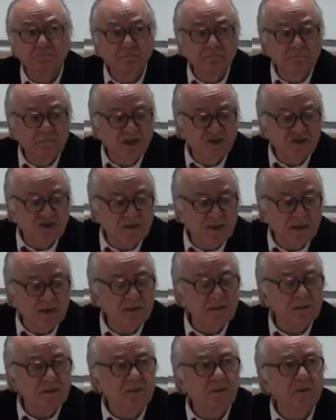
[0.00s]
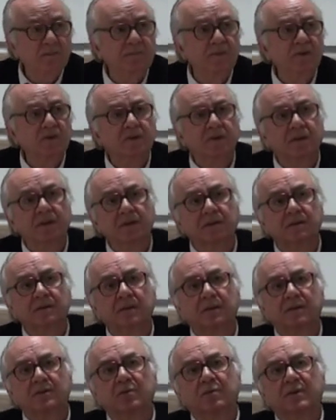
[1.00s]
much sense to put uh,
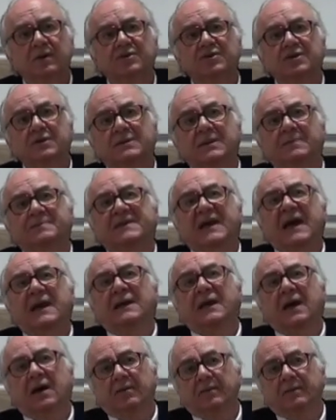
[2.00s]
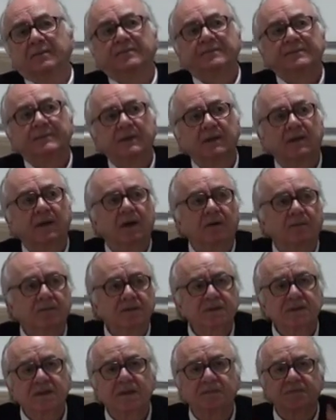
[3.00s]
the world just upside down. You know,
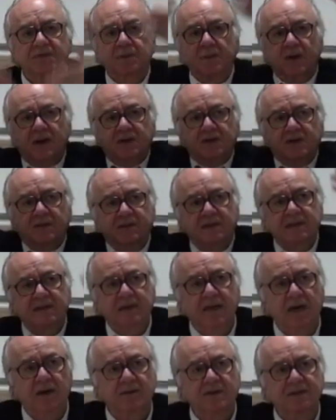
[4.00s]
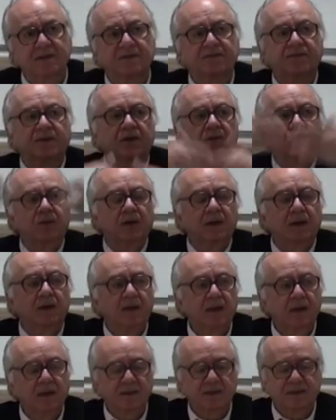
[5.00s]
it's the smartest of the South as if they were
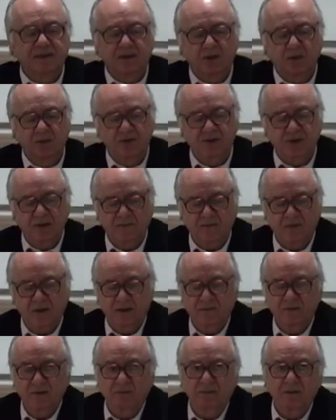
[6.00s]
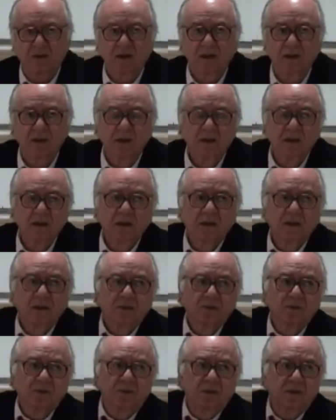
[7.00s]
the solution for everything.
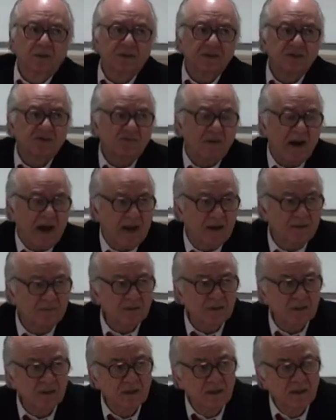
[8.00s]
The world is round,